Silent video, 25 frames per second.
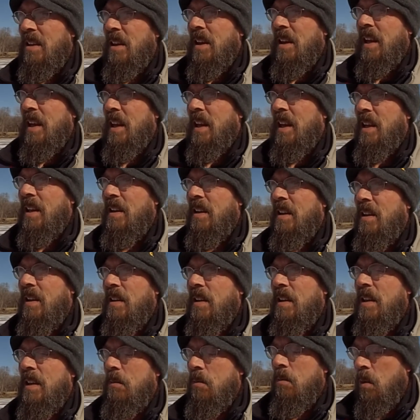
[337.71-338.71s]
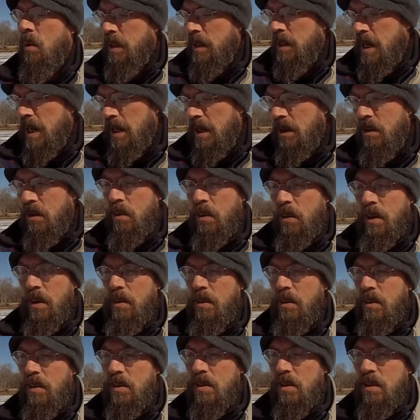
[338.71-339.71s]
and one guy knew where he
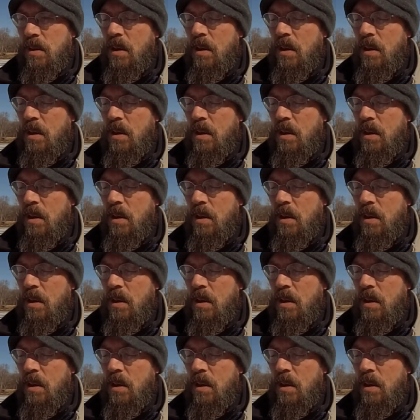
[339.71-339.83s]
was